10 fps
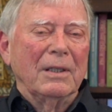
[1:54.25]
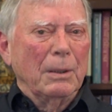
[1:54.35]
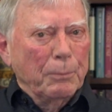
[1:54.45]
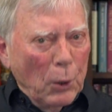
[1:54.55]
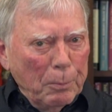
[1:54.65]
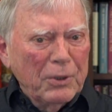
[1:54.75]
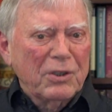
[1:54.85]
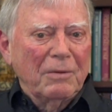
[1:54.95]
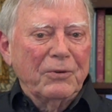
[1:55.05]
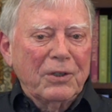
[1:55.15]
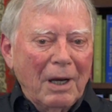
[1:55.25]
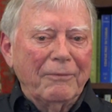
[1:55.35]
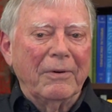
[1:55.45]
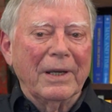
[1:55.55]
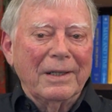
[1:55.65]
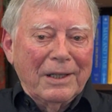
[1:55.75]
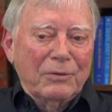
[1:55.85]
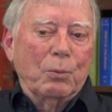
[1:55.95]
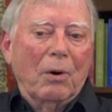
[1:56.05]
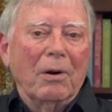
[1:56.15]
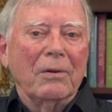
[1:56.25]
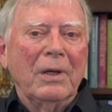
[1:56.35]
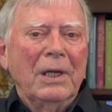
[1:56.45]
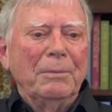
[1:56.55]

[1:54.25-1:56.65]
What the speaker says: the purpose of suffering in this world